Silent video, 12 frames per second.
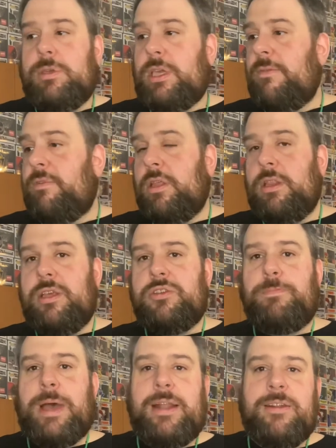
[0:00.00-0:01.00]
given that this
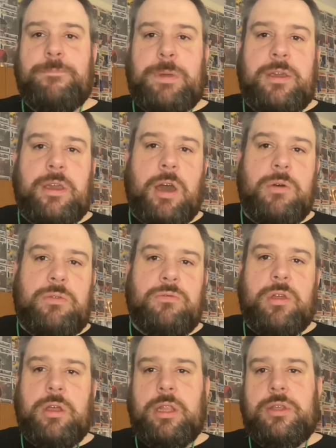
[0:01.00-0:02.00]
band had been going
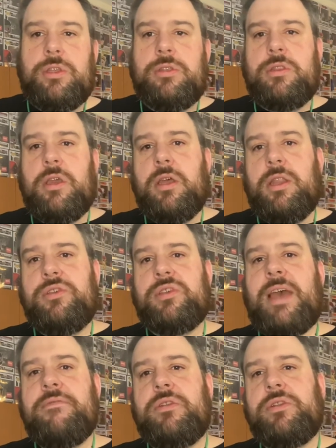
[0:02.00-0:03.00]
really since the early
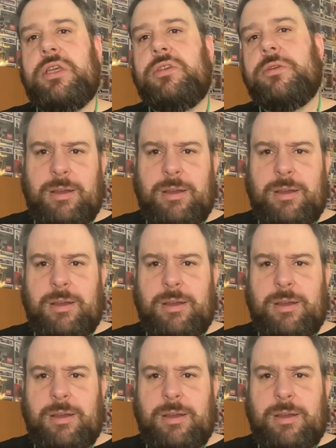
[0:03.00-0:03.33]
seventies.